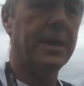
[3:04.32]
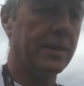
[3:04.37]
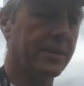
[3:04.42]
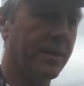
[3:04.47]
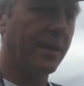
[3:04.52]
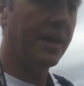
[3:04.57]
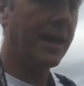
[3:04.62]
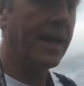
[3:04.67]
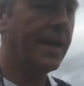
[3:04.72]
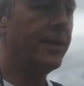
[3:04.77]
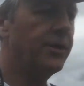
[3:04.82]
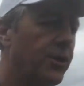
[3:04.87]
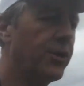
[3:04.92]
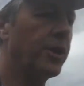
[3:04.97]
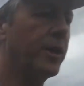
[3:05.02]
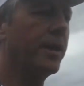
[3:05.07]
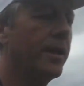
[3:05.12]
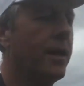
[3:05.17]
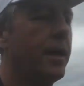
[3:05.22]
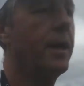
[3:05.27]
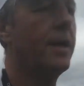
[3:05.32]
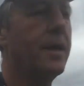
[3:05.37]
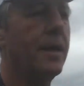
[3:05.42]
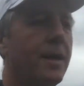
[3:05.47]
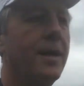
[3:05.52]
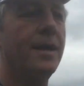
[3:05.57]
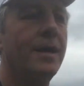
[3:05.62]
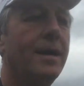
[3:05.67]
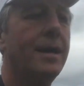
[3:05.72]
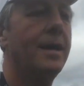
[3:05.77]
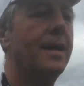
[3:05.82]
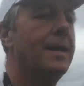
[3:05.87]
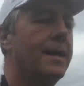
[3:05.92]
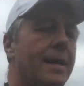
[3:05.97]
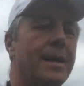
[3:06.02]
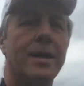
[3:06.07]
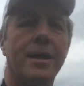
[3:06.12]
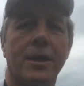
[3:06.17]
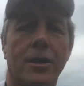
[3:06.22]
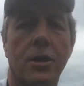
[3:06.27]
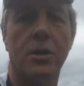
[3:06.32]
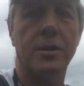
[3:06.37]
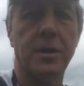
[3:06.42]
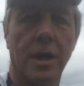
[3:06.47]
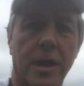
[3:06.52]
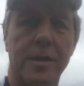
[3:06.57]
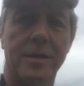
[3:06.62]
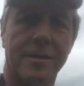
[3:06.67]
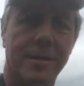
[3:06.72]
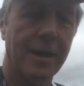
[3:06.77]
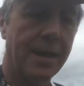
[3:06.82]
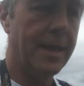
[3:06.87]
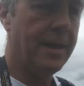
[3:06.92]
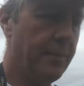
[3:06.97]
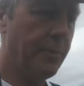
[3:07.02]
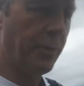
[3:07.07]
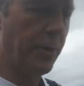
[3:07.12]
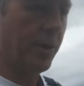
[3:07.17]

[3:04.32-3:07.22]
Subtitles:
into the engine, good night's sleep,